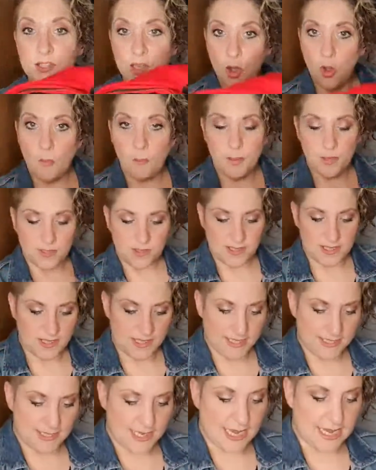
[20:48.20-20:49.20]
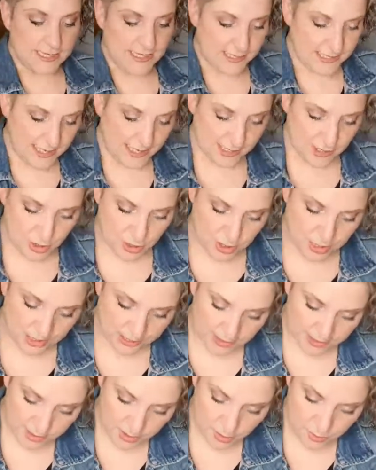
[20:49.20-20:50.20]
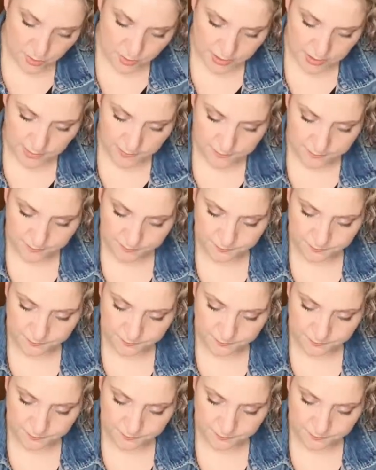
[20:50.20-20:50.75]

top to this Adidas tracksuit.